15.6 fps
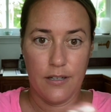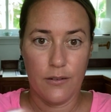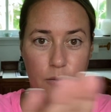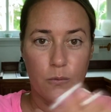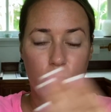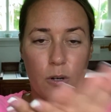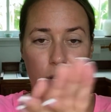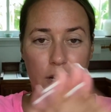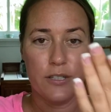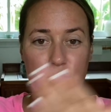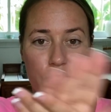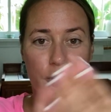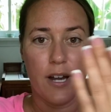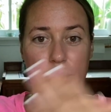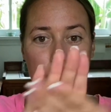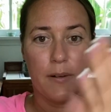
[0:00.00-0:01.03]
1
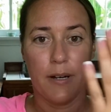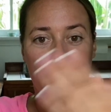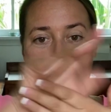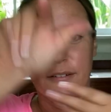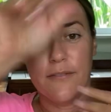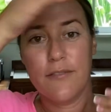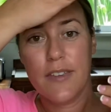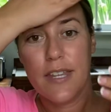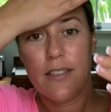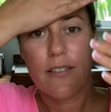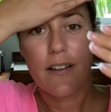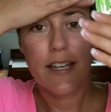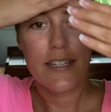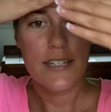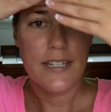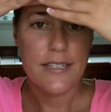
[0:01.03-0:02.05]
drop of the
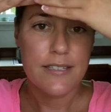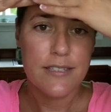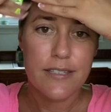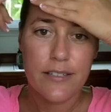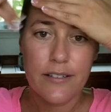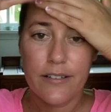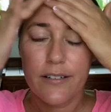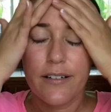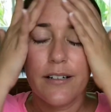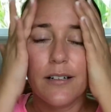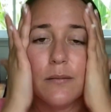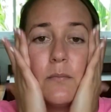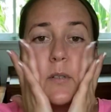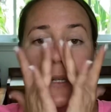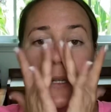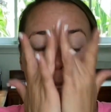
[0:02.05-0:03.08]
lightening
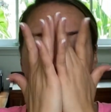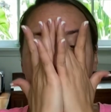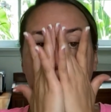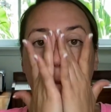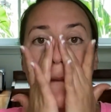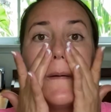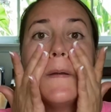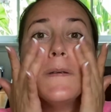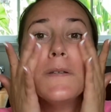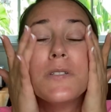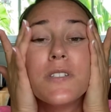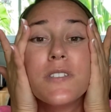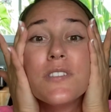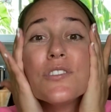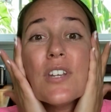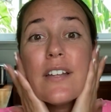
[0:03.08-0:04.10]
serum and
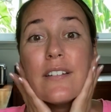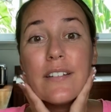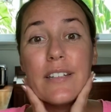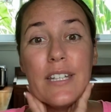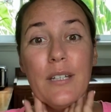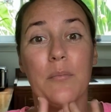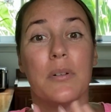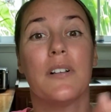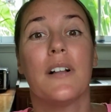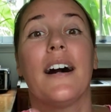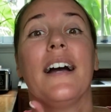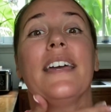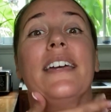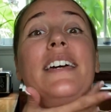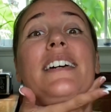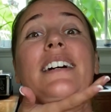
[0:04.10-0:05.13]
just gently apply
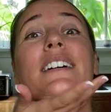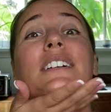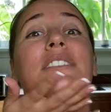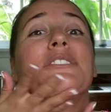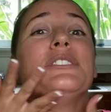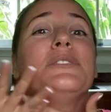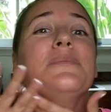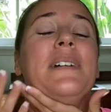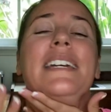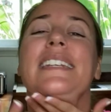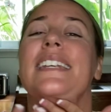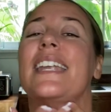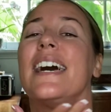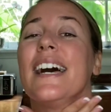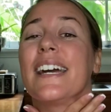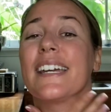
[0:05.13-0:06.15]
it. I'll do my
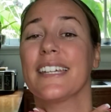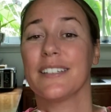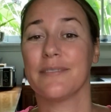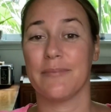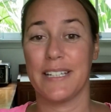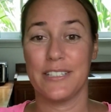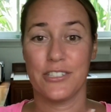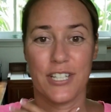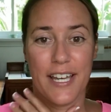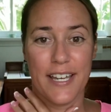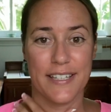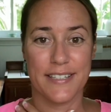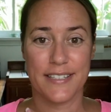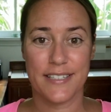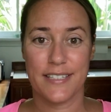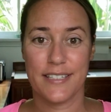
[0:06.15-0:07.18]
neck and my
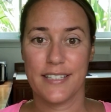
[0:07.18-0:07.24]
chest.